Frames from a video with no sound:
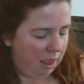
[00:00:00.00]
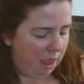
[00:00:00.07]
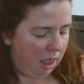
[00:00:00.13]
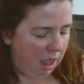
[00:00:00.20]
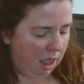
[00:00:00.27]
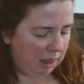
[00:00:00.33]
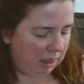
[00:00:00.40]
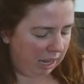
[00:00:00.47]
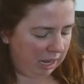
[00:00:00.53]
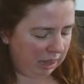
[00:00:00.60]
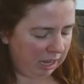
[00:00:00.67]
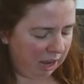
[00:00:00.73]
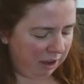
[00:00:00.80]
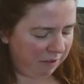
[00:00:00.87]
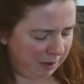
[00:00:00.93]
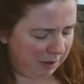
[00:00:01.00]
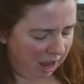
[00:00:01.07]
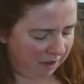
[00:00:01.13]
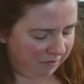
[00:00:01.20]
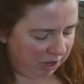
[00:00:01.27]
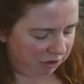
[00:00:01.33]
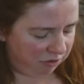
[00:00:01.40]
Uh, lately I've been
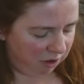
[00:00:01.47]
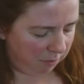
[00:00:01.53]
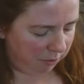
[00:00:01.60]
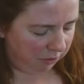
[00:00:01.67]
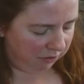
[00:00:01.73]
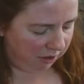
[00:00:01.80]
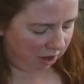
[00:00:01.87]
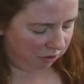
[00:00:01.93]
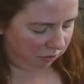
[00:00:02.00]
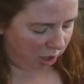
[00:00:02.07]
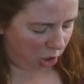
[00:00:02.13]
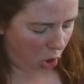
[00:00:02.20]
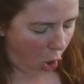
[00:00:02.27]
having trouble scheduling.